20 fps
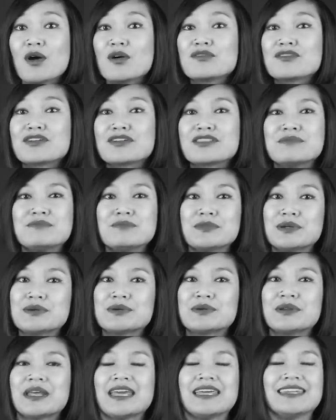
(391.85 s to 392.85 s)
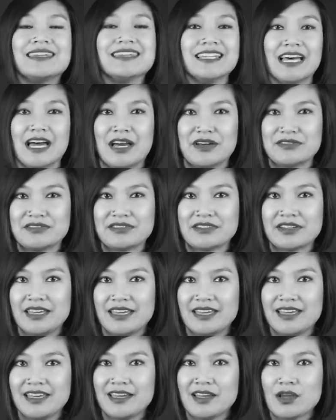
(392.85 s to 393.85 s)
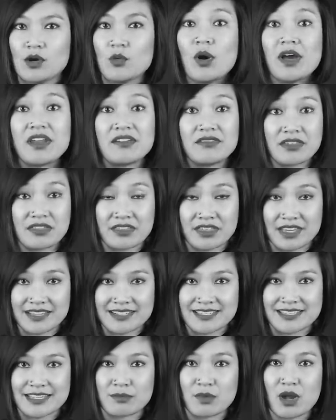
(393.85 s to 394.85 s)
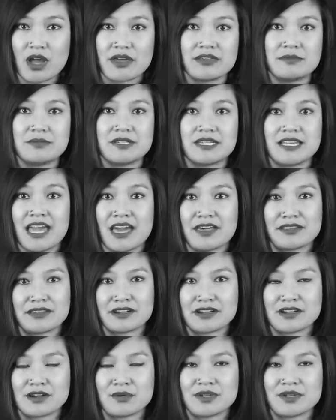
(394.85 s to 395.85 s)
over the moon in love. One of the things that brought them together